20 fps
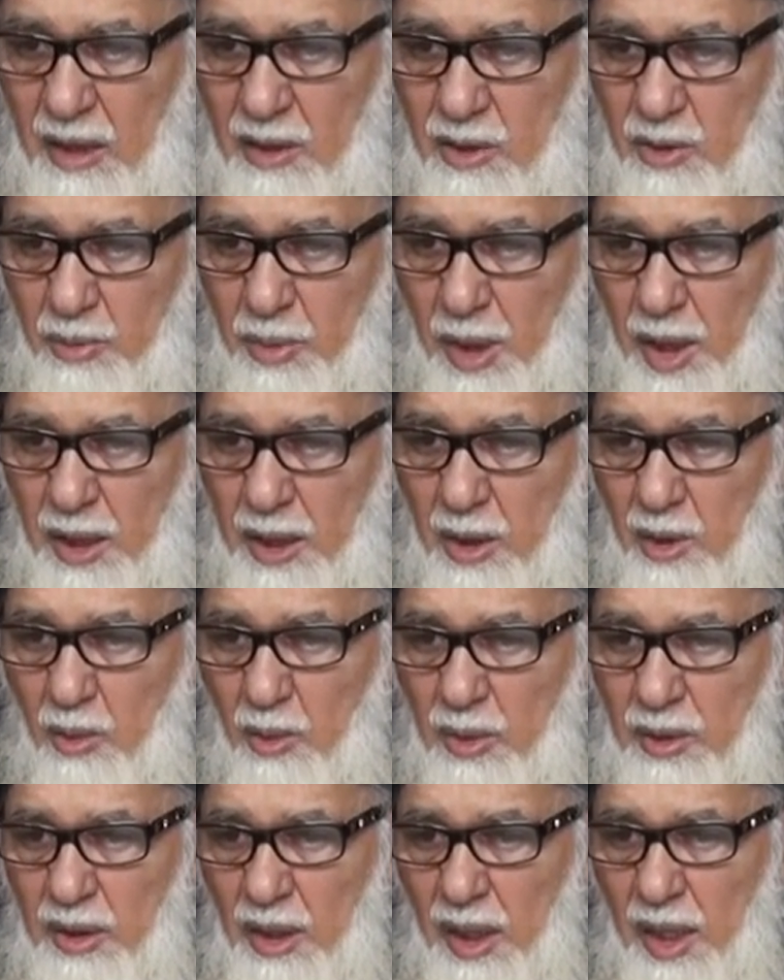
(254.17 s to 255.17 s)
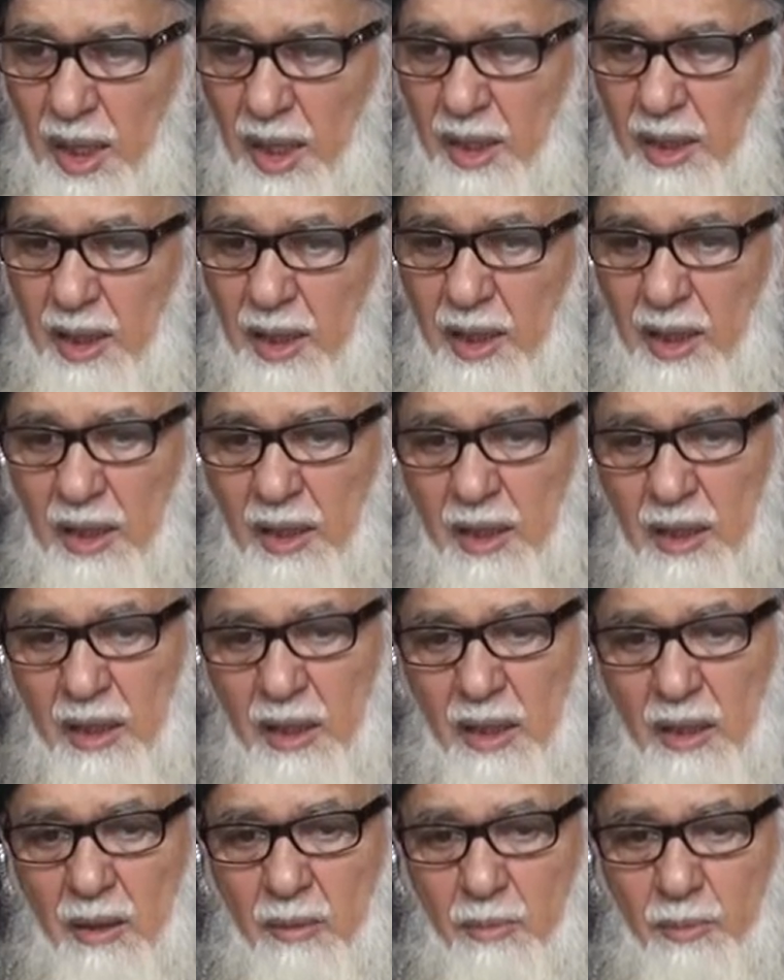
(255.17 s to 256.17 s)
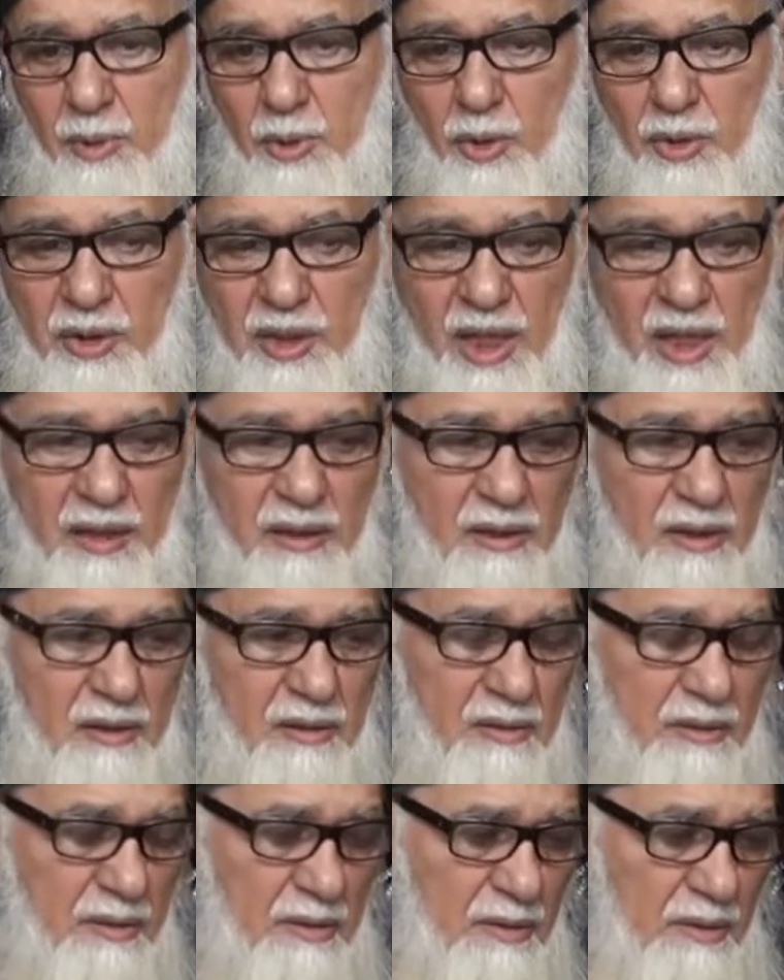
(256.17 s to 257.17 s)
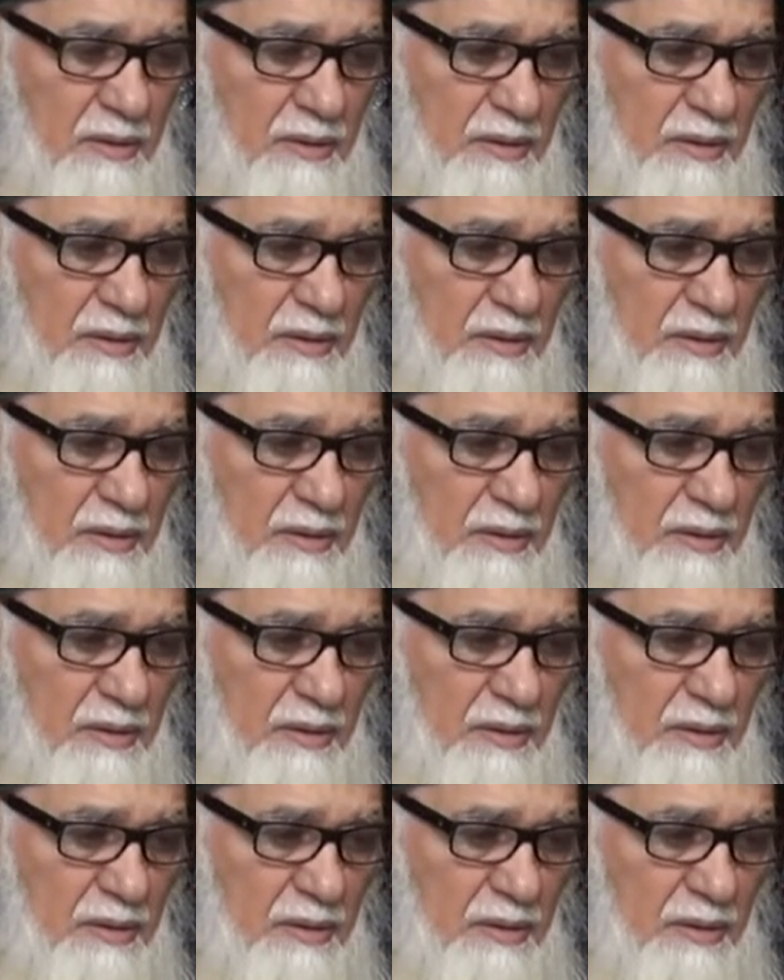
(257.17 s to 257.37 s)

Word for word: subhanahu wa ta'ala protected